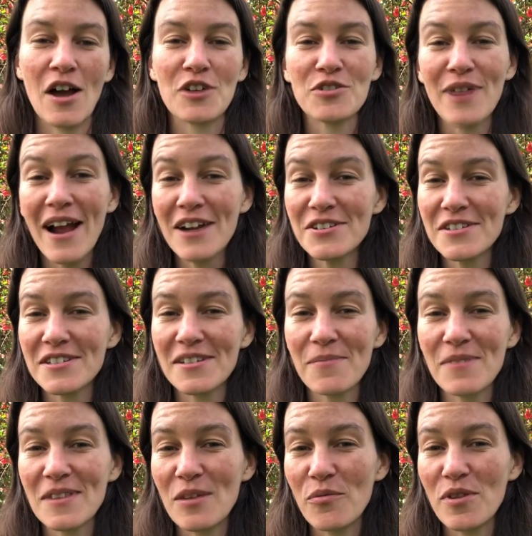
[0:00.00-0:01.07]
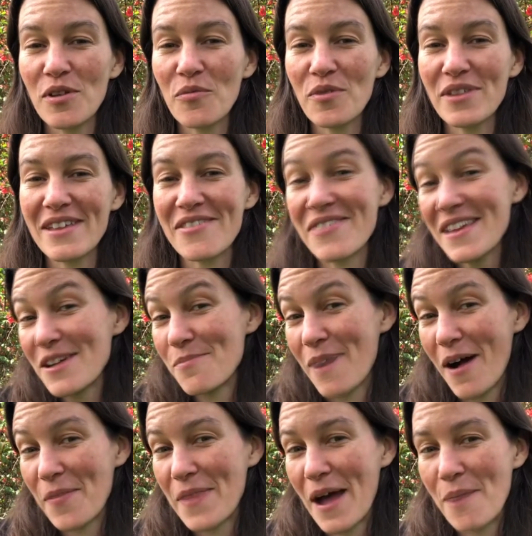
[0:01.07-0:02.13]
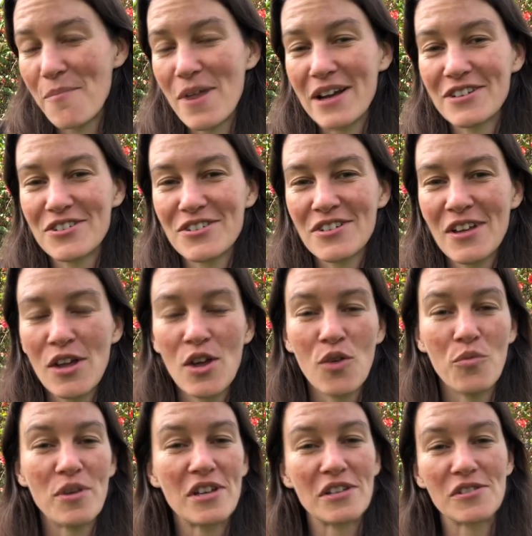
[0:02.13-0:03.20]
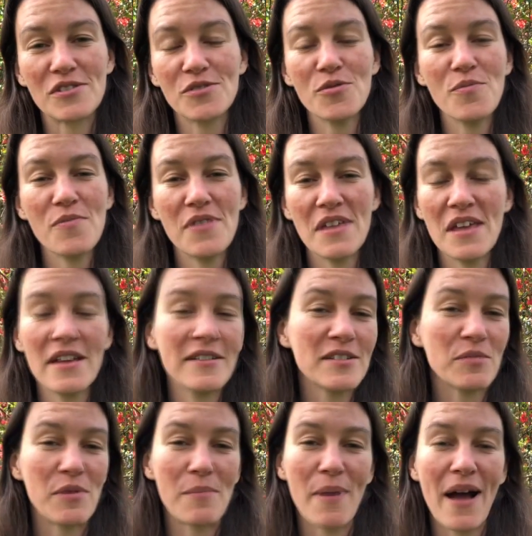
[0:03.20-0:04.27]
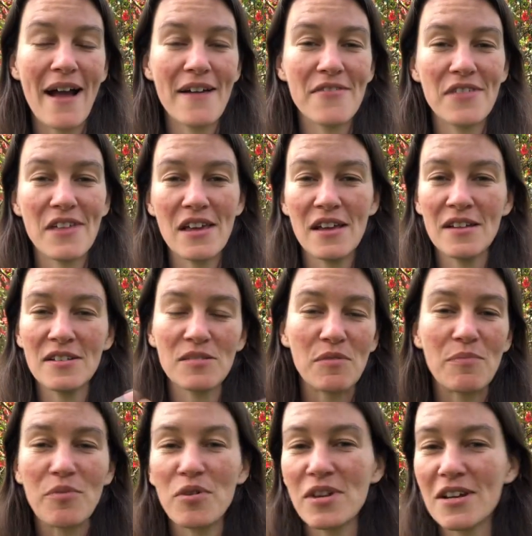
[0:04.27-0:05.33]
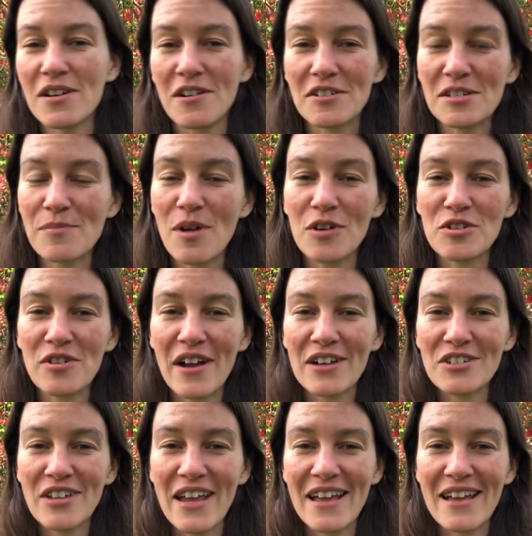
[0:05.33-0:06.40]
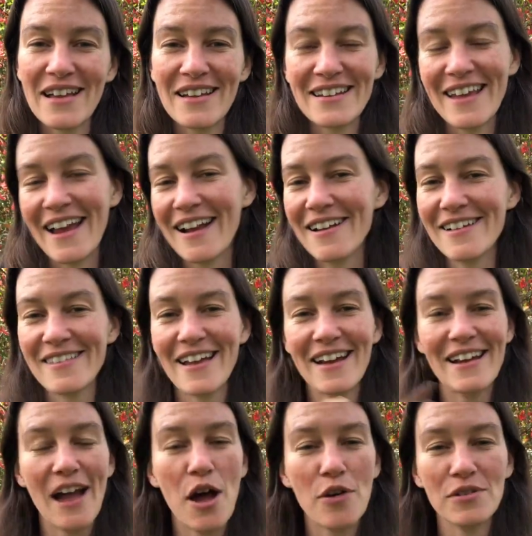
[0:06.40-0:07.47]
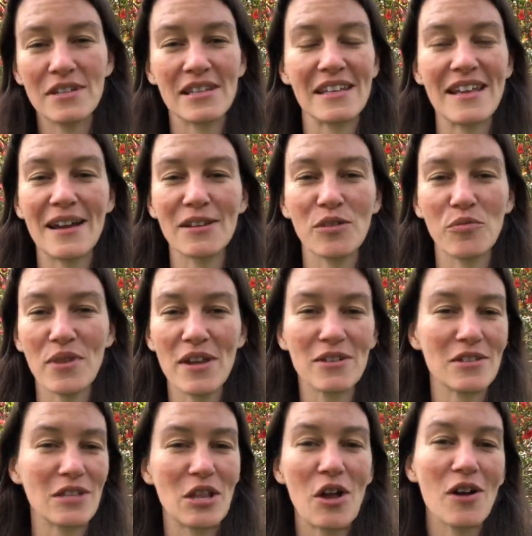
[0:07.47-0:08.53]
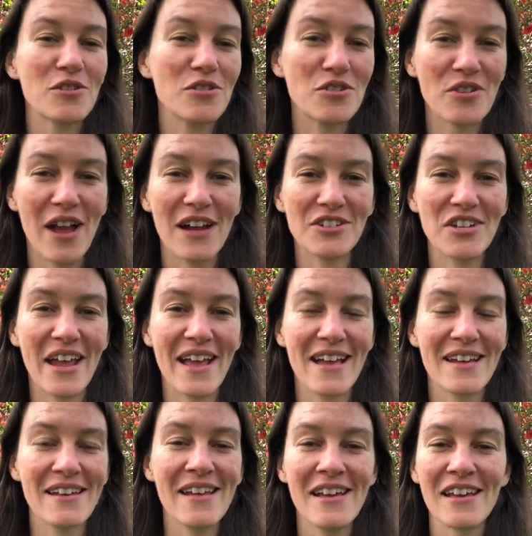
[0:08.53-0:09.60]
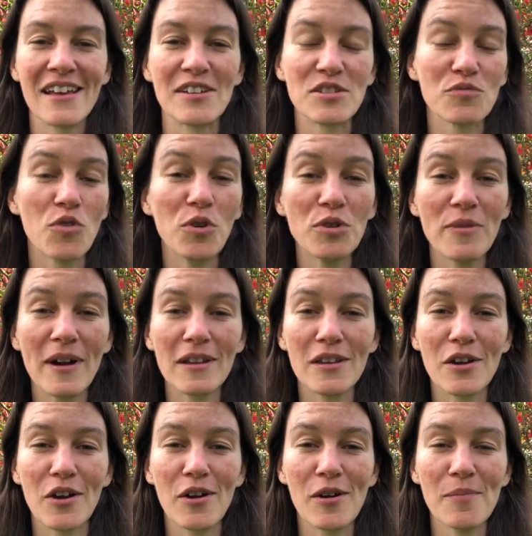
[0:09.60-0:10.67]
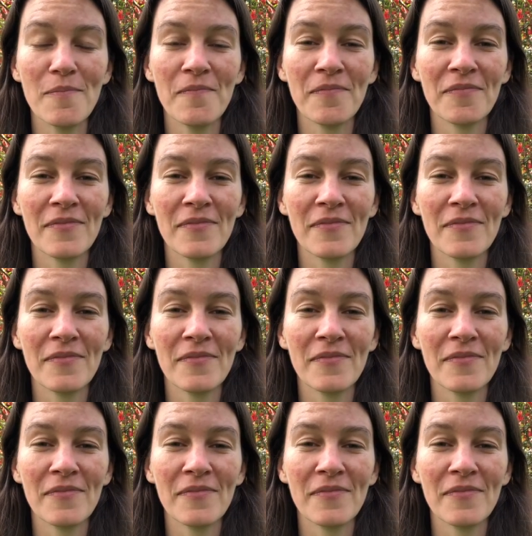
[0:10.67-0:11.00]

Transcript: A trash is something that we don't really think about that much. We consume things, we buy things, we put it in our small trash can, carry that out at the end of the week to the larger trash can, it's rolled away to the curb,